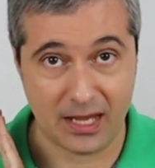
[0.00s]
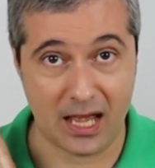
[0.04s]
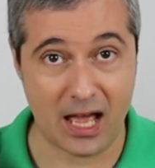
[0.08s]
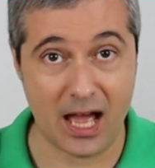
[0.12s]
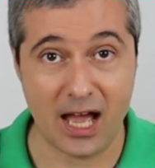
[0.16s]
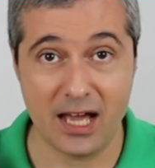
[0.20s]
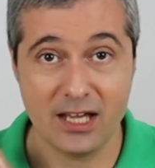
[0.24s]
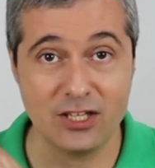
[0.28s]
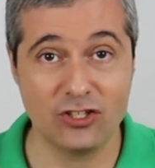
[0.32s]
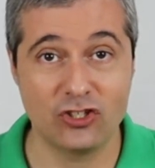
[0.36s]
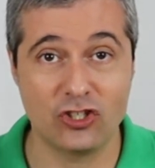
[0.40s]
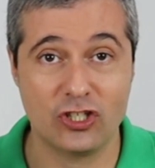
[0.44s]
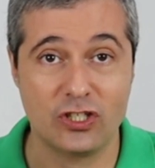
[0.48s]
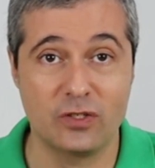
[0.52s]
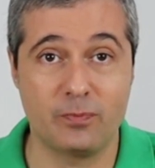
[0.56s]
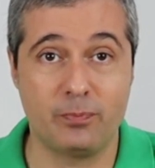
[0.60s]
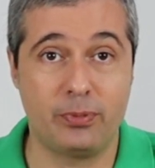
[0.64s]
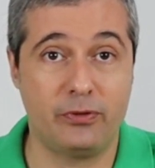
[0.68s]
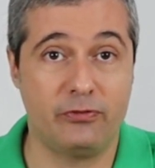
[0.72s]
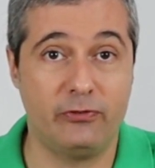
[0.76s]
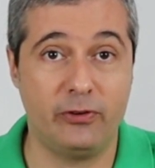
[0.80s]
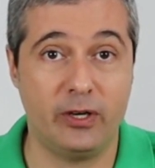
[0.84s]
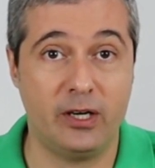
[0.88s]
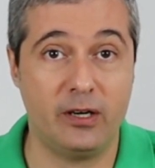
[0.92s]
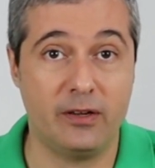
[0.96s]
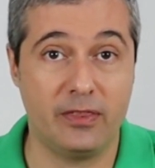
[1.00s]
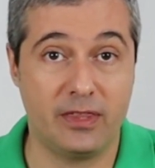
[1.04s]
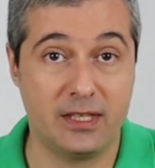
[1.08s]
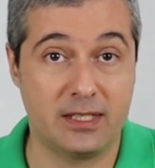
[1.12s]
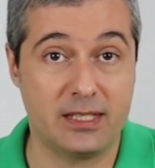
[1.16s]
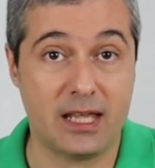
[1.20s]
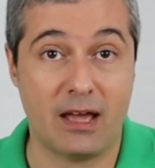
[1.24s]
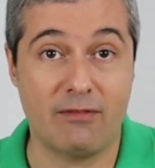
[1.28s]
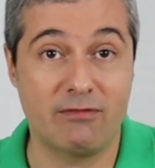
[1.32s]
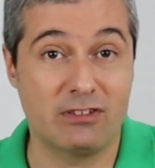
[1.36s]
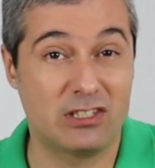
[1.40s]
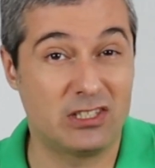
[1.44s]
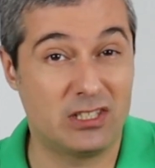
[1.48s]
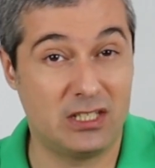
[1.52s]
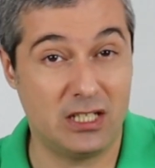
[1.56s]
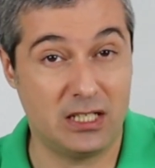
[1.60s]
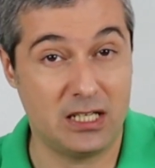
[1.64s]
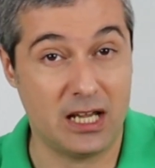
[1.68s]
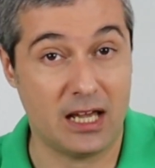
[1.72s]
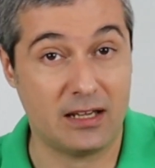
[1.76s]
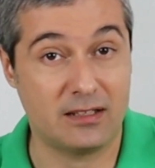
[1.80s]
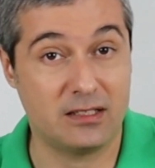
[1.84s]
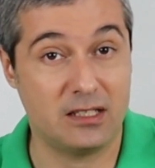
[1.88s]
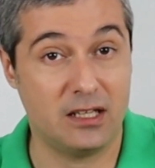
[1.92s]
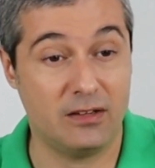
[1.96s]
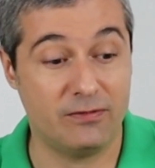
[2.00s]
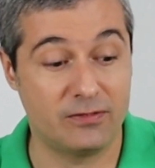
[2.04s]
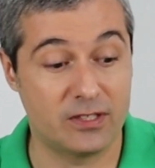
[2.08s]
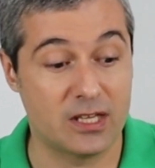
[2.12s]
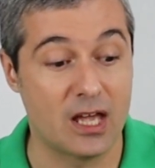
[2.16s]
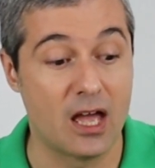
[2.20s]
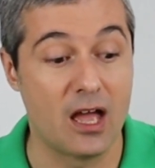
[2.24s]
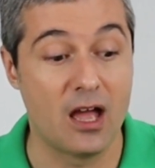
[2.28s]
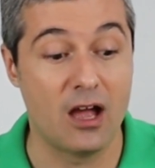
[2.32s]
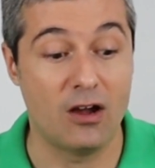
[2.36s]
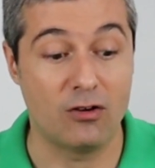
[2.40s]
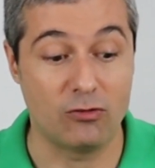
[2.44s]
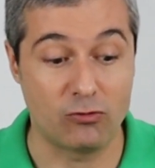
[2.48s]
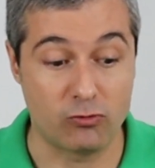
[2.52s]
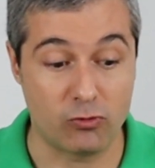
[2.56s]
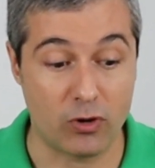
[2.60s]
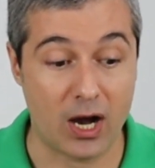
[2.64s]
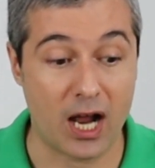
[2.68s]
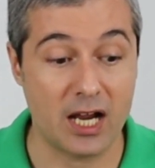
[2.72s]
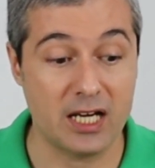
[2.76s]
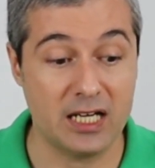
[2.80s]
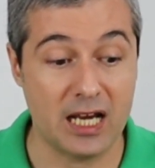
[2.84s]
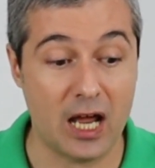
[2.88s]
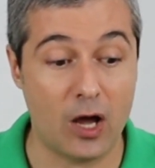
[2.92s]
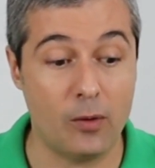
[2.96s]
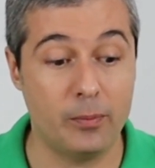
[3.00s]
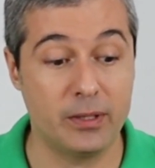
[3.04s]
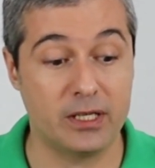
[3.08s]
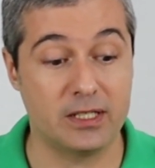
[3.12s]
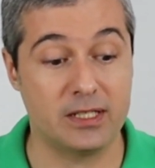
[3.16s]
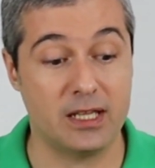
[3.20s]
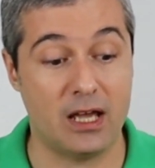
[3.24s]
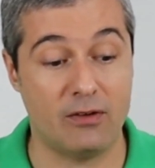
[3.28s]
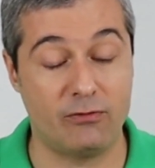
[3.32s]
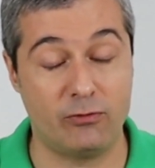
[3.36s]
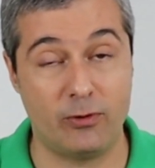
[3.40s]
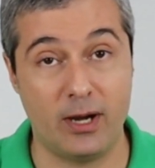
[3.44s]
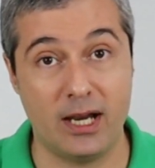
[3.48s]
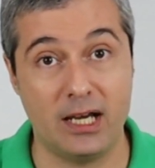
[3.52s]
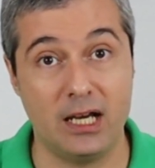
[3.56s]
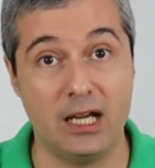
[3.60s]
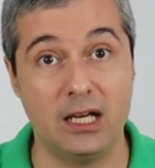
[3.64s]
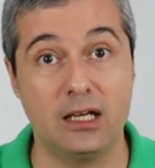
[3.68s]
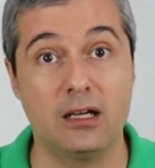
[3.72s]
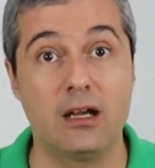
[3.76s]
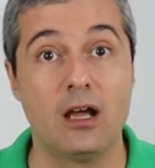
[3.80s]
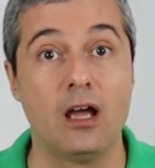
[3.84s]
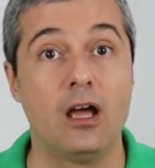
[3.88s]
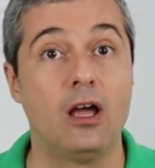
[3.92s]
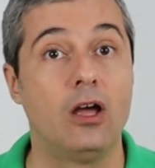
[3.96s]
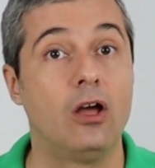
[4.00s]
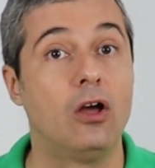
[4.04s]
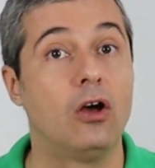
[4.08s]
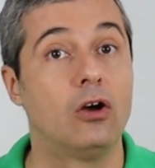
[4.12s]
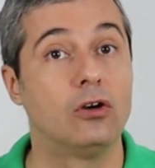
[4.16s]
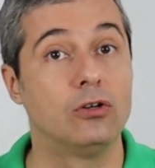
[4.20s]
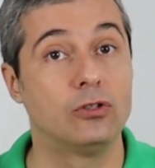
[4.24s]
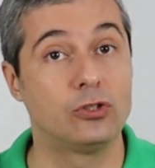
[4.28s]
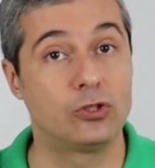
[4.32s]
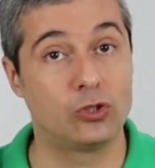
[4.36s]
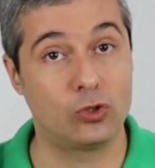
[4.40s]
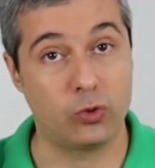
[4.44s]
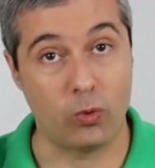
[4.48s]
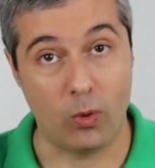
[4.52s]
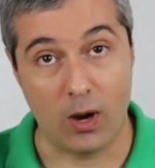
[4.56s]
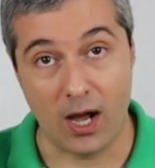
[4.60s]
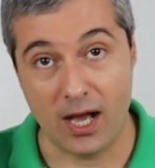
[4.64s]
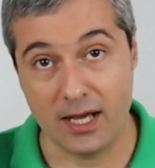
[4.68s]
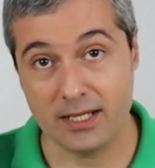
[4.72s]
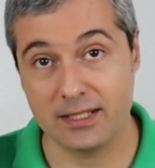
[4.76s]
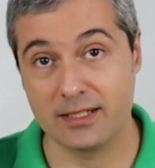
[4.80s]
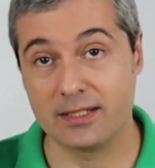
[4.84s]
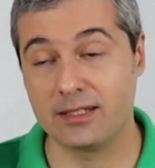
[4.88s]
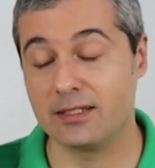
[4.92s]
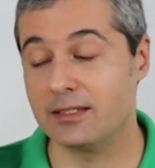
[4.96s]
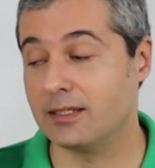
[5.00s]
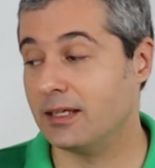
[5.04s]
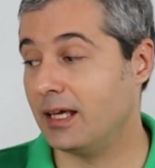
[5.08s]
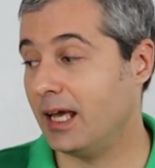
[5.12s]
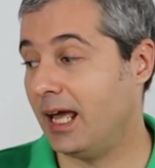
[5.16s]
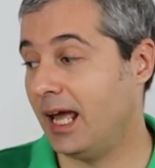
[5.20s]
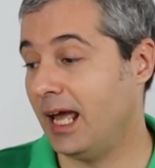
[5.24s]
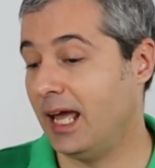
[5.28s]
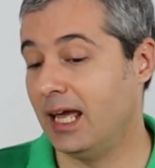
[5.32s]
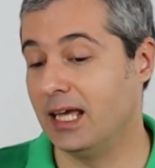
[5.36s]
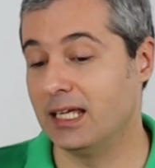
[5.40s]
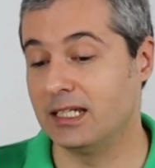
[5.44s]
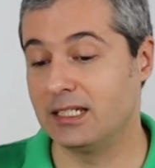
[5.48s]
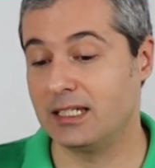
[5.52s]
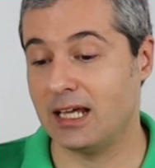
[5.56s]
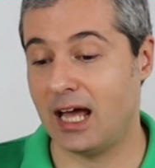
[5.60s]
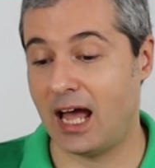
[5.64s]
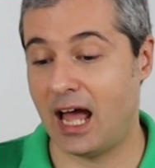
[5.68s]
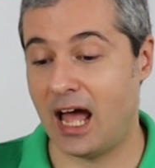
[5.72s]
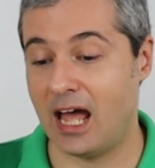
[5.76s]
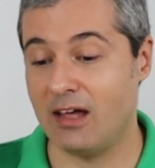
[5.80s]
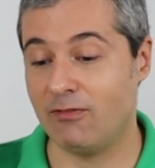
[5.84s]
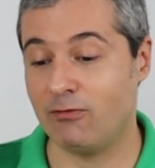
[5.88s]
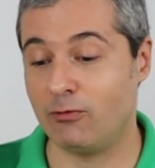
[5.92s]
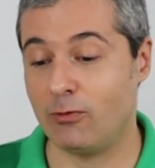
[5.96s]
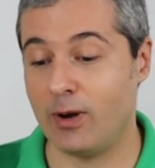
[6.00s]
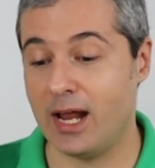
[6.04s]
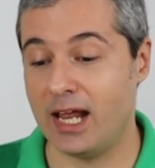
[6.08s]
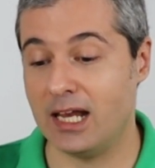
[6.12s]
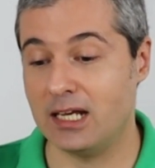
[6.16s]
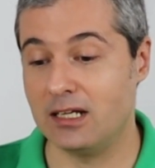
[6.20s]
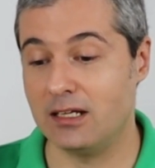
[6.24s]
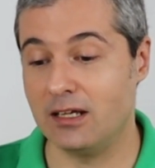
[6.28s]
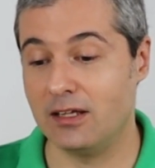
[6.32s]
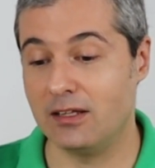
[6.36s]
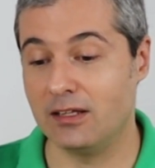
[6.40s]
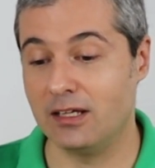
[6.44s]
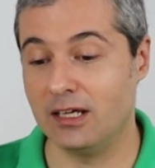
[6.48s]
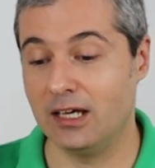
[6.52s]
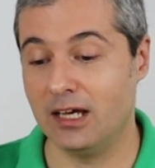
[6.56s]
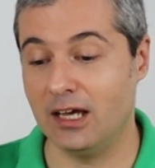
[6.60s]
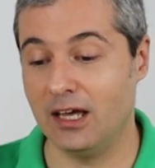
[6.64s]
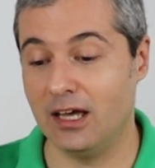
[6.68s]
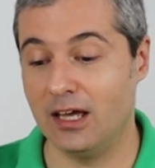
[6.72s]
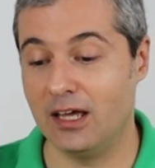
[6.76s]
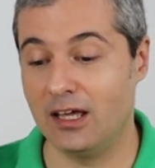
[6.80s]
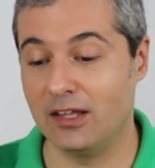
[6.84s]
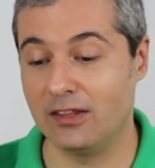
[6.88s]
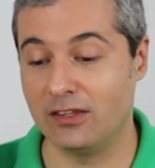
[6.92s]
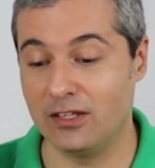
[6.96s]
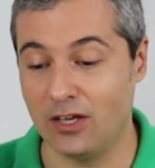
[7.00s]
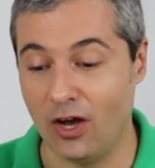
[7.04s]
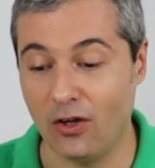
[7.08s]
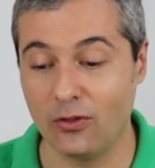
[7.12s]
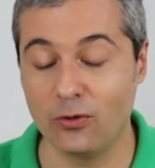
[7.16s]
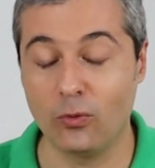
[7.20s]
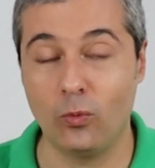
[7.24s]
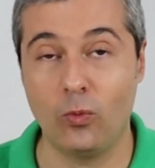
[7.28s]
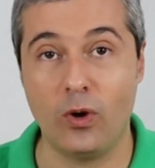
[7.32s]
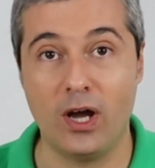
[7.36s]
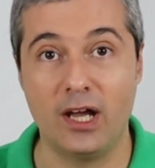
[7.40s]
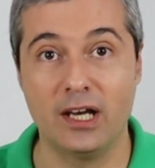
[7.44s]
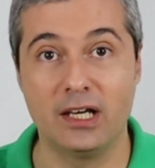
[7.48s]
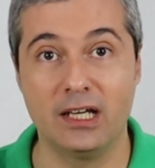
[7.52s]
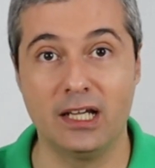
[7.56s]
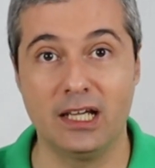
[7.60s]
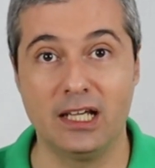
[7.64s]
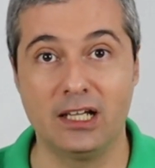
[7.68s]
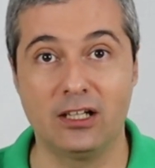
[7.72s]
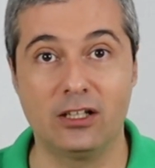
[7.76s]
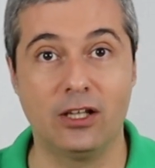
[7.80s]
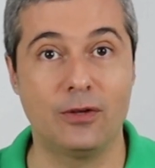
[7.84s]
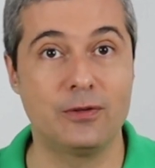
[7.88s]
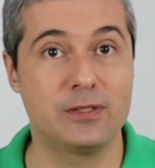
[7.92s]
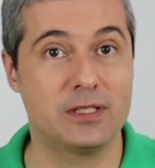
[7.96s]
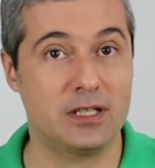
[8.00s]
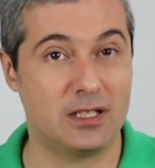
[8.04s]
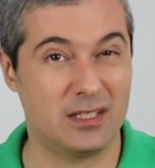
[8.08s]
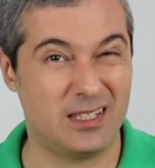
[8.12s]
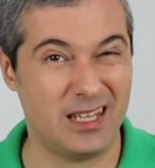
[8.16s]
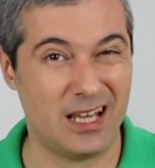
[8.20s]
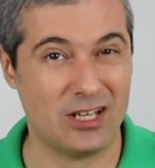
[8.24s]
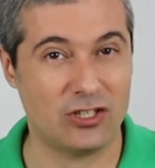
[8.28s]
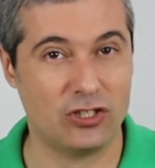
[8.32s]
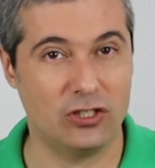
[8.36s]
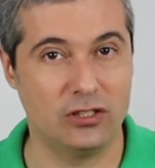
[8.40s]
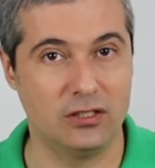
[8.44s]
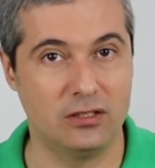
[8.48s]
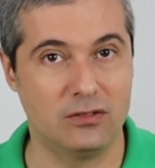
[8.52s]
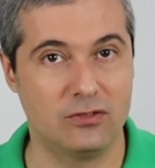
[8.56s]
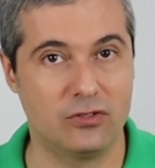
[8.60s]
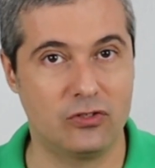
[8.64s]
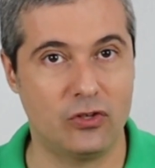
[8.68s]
I just prefer The Savage Detectives right now because I've read it twice and I've read the other one in close succession.